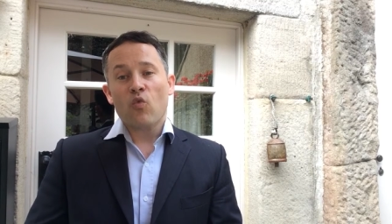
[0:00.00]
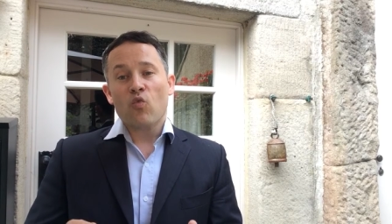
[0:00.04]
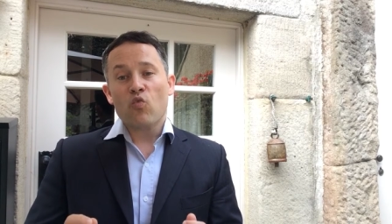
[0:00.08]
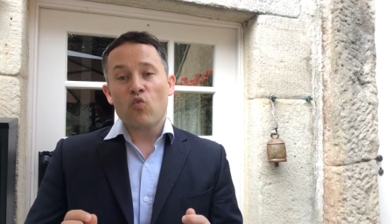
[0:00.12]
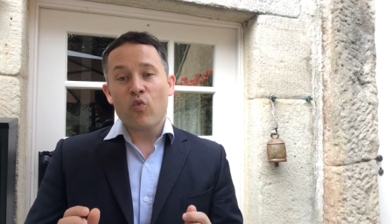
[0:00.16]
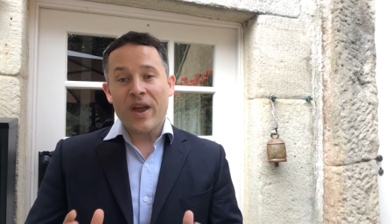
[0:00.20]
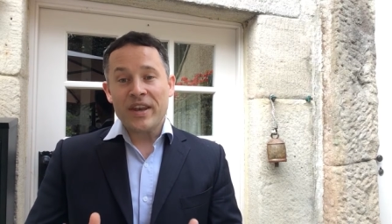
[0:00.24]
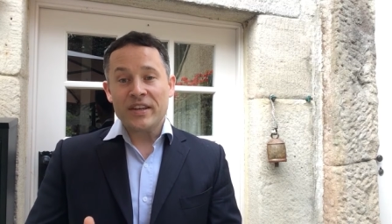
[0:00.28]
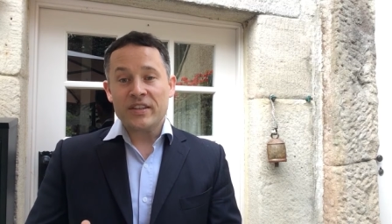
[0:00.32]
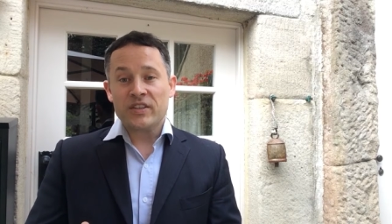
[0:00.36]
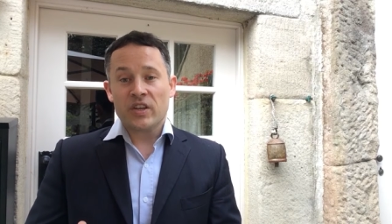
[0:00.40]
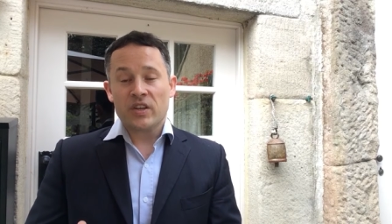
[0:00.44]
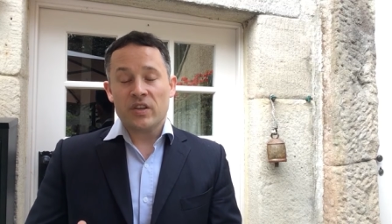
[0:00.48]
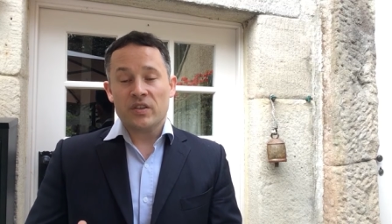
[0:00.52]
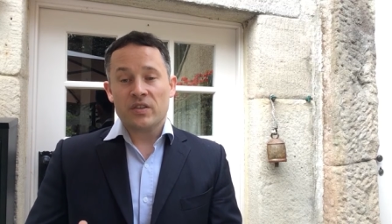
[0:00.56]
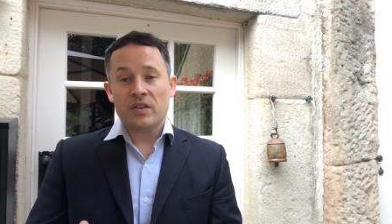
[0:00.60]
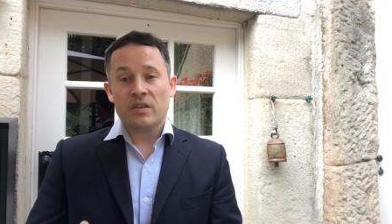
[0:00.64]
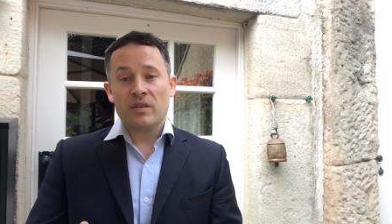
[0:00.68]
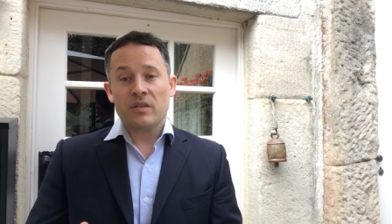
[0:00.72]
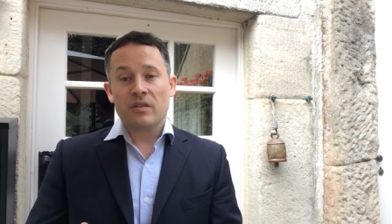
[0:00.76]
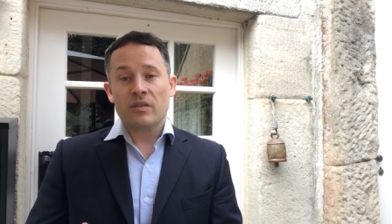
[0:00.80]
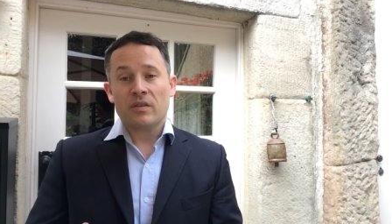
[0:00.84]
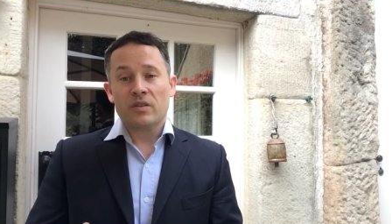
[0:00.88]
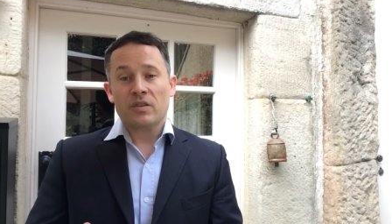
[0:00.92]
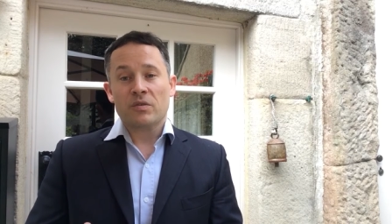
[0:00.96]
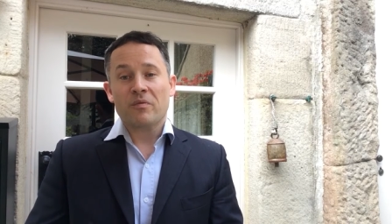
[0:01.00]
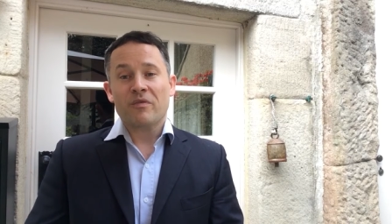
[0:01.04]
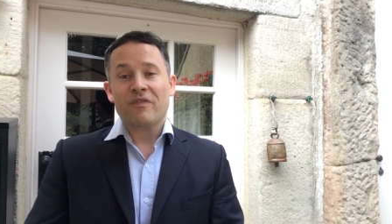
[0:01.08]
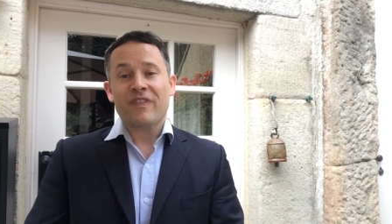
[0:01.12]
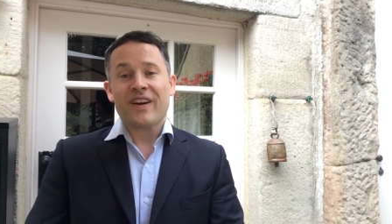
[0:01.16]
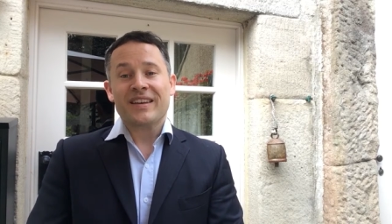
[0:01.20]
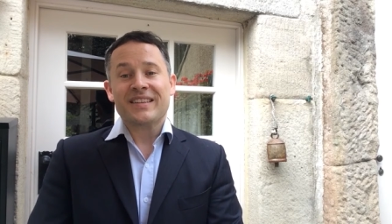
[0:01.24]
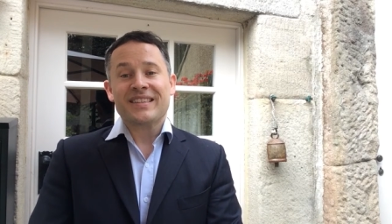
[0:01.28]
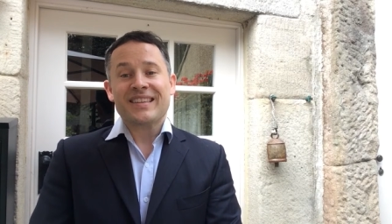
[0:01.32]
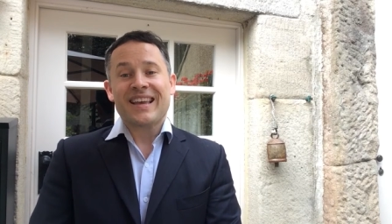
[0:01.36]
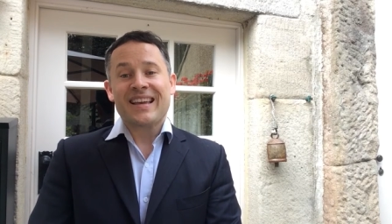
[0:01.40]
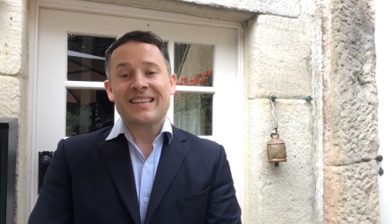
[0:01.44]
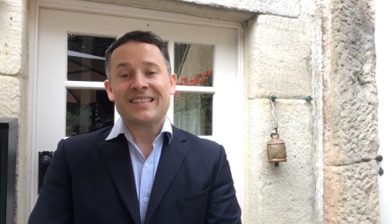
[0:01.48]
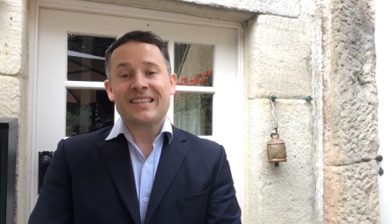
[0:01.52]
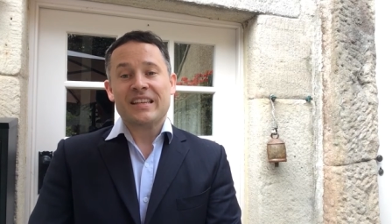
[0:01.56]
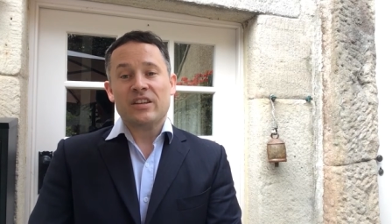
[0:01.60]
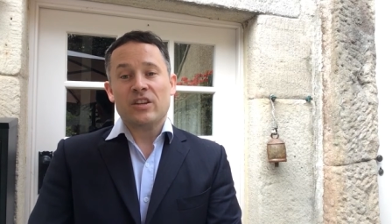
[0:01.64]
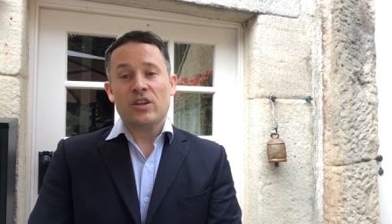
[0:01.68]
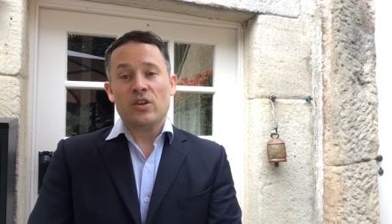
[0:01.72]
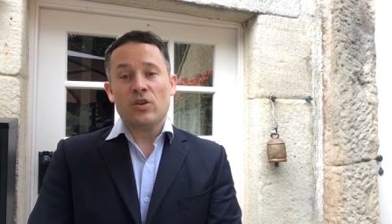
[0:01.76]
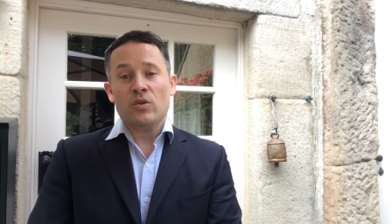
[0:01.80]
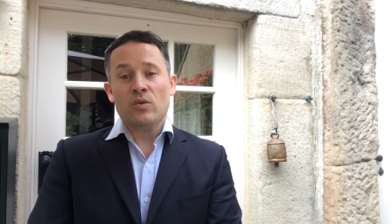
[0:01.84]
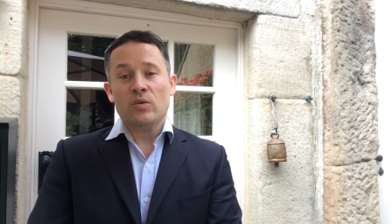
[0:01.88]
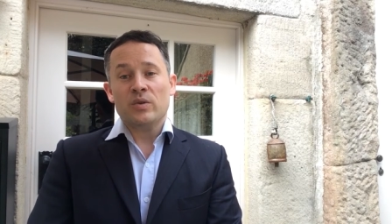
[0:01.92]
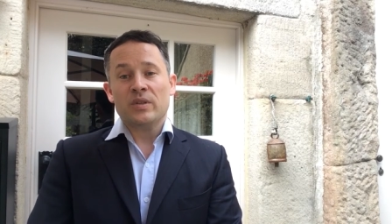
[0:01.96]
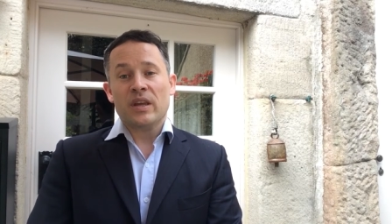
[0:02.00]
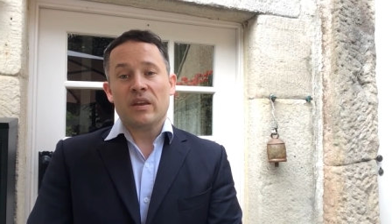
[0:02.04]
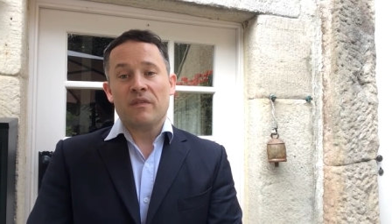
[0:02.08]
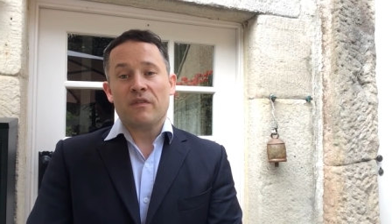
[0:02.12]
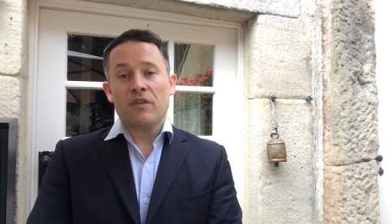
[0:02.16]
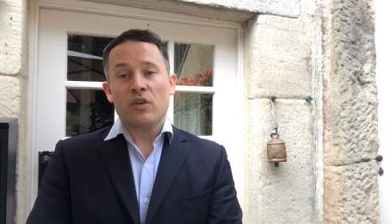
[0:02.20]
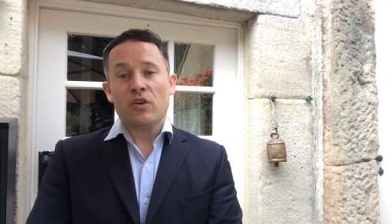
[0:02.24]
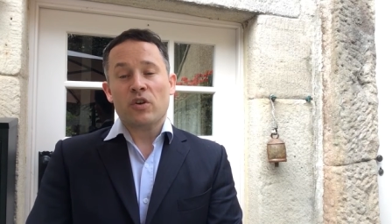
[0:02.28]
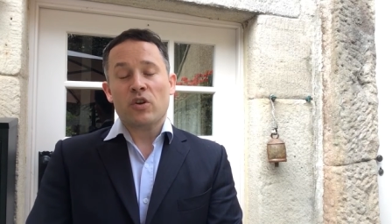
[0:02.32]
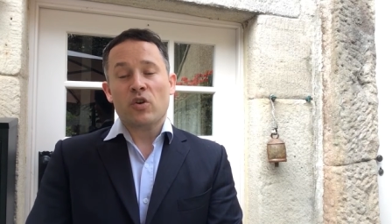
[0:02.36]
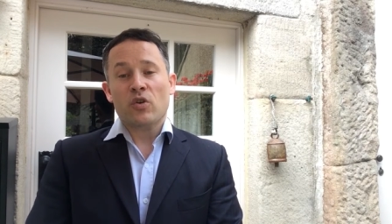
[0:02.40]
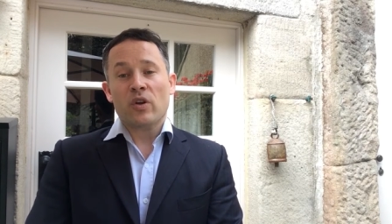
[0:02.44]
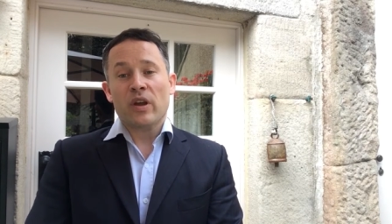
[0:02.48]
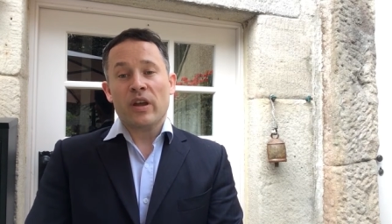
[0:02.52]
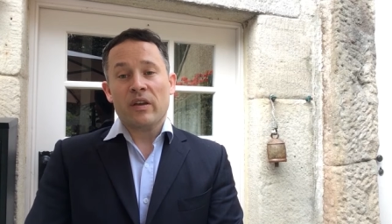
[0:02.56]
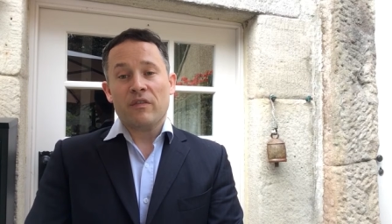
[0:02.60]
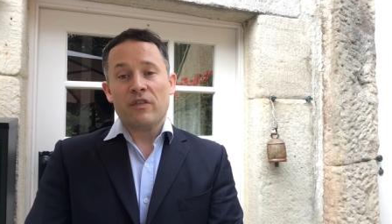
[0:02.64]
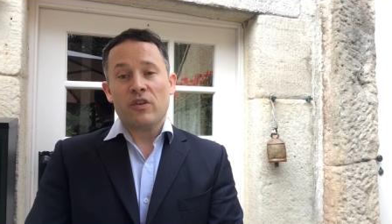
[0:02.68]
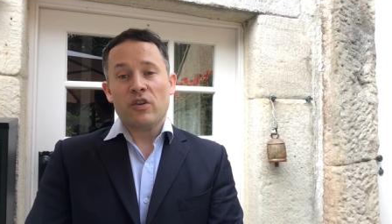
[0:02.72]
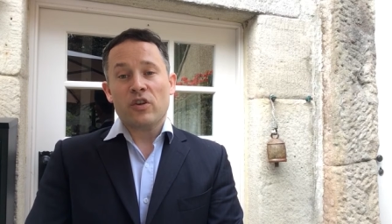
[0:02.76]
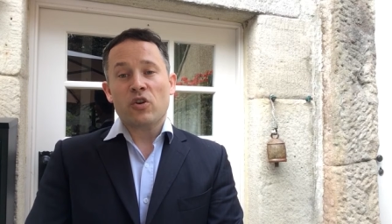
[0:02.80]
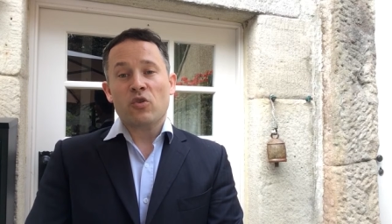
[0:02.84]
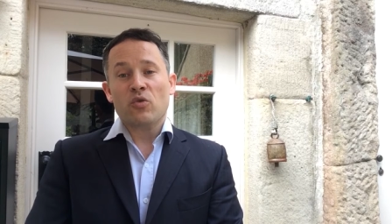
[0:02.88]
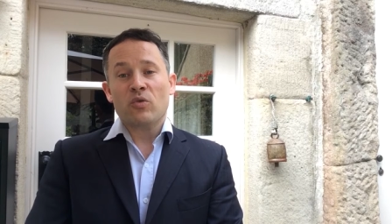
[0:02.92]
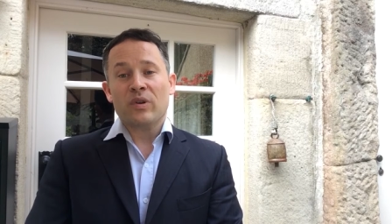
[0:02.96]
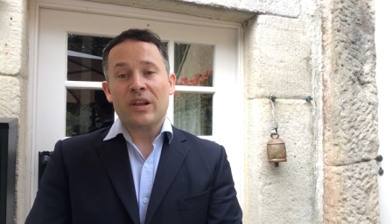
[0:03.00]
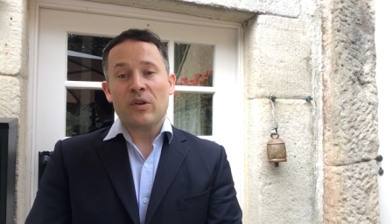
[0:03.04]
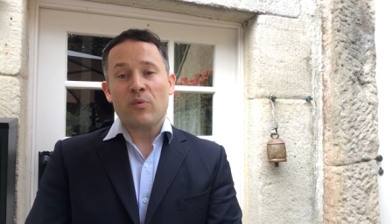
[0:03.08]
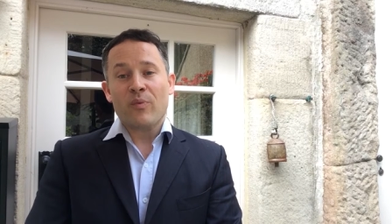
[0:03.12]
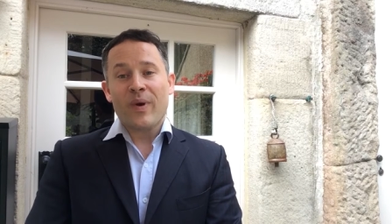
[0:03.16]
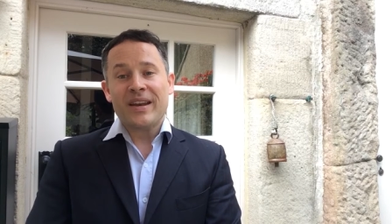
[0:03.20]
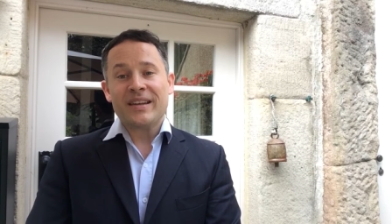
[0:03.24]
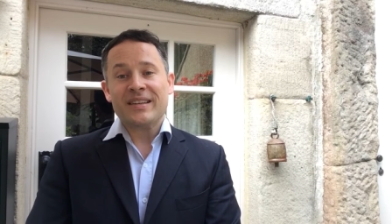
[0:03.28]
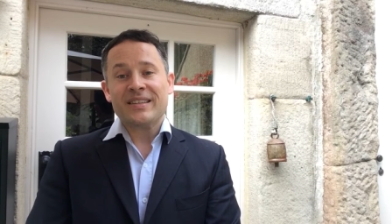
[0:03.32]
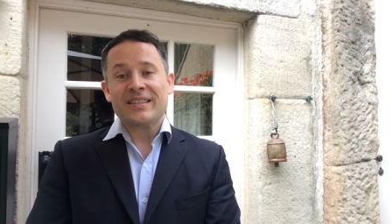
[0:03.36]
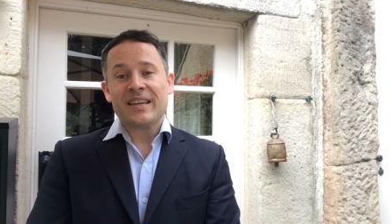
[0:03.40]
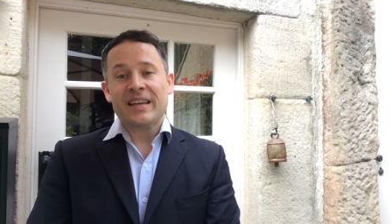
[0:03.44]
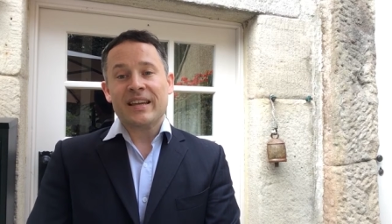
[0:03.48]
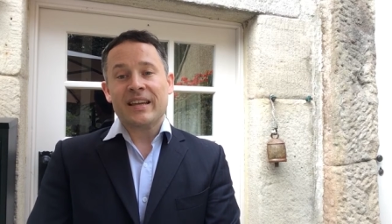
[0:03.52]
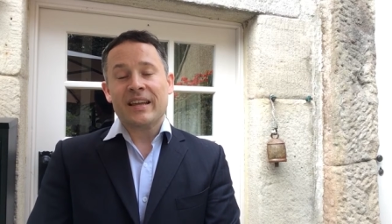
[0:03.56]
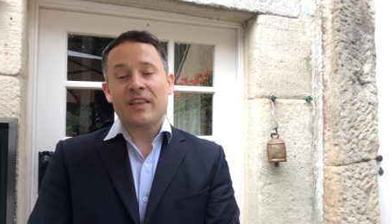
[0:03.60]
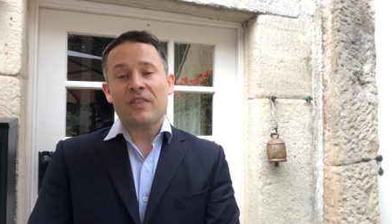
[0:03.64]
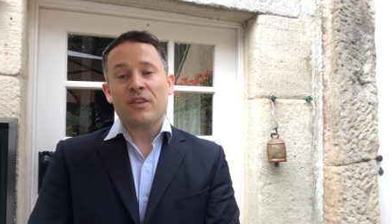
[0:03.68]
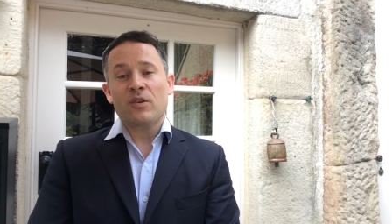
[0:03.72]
Renters, there's some fantastic news if you're currently renting.